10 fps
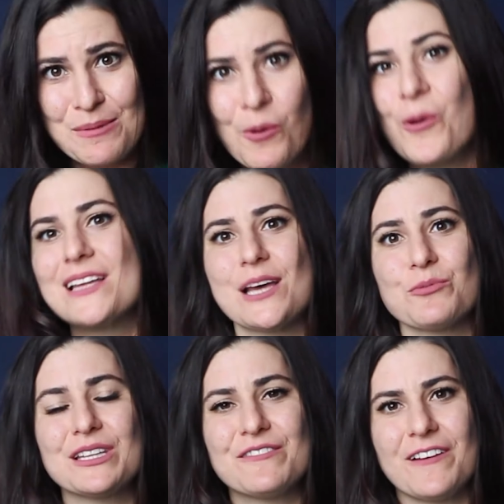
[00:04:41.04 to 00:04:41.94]
some points, I
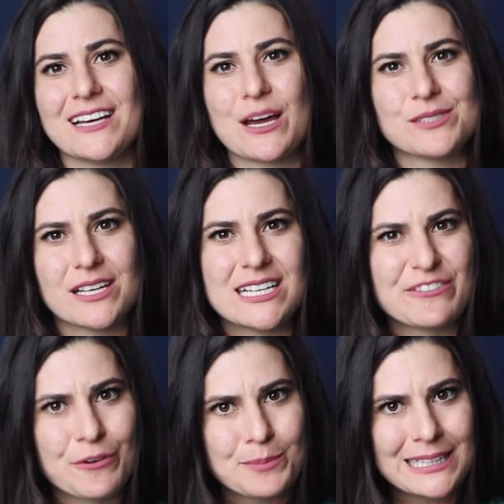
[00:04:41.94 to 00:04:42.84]
really felt like I was on a
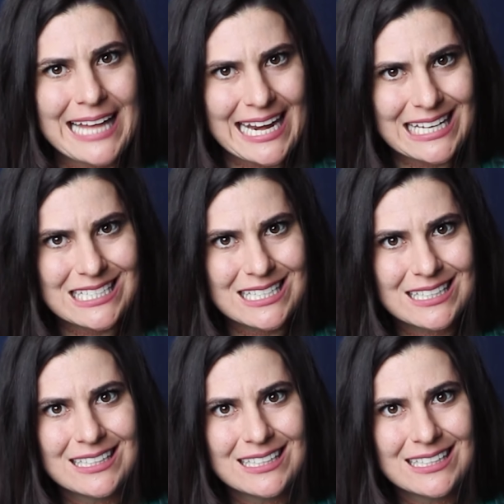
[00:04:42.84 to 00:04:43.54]
different planet.